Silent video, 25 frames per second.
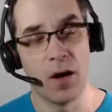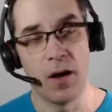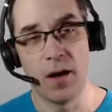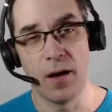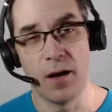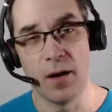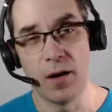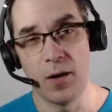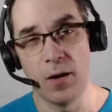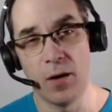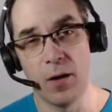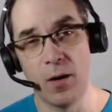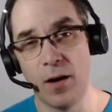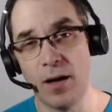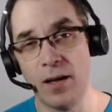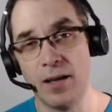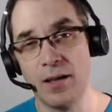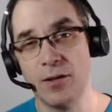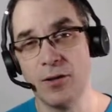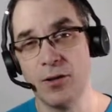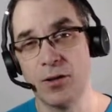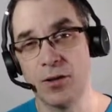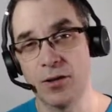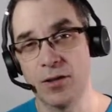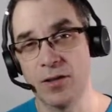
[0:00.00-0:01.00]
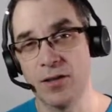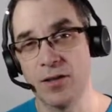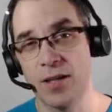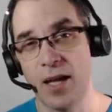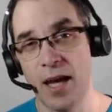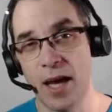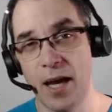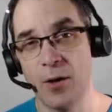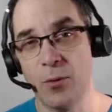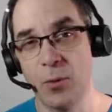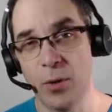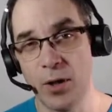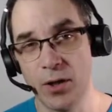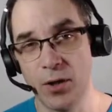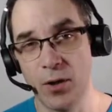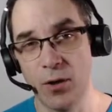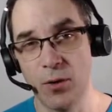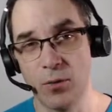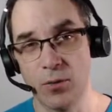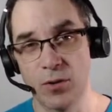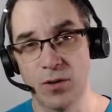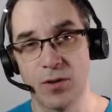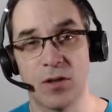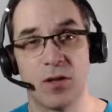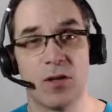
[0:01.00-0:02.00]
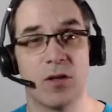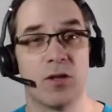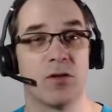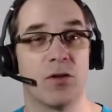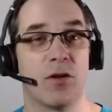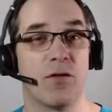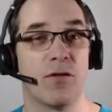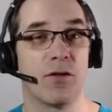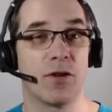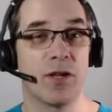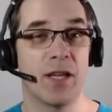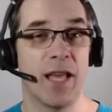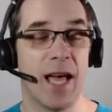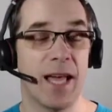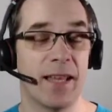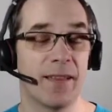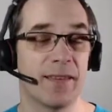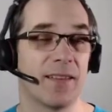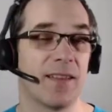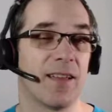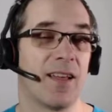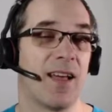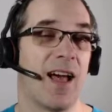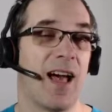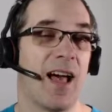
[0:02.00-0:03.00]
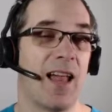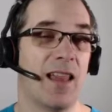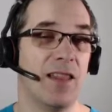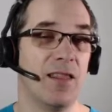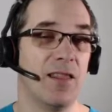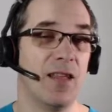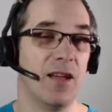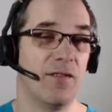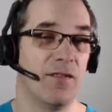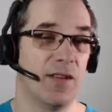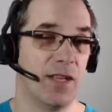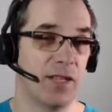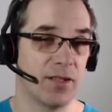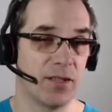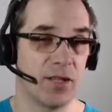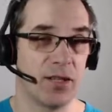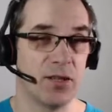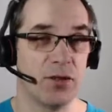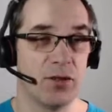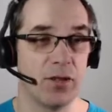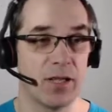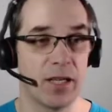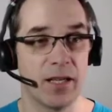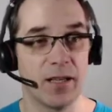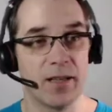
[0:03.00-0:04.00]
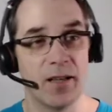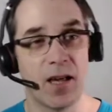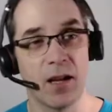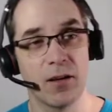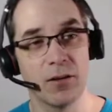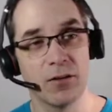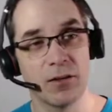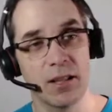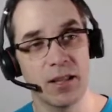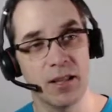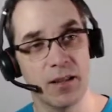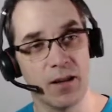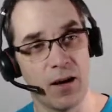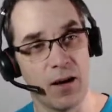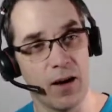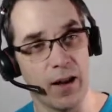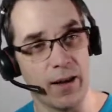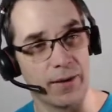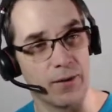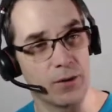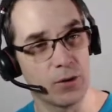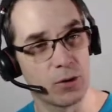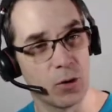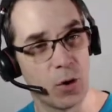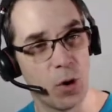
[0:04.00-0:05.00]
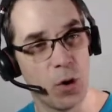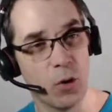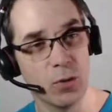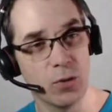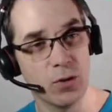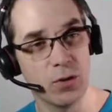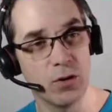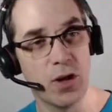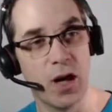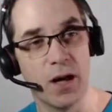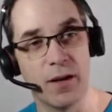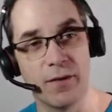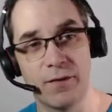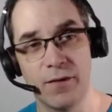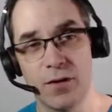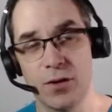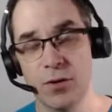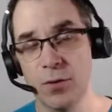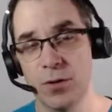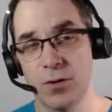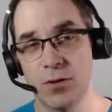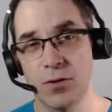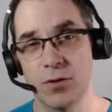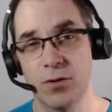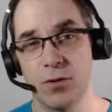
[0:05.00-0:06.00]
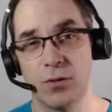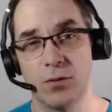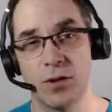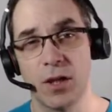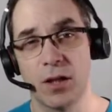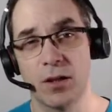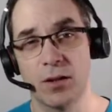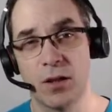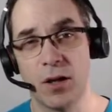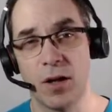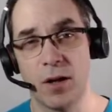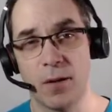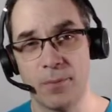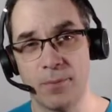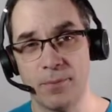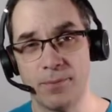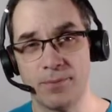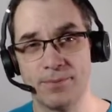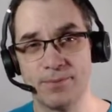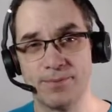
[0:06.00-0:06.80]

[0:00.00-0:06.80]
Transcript: Linux, and Windows. So for that, I love it. You can download it at code.visualstudio.com.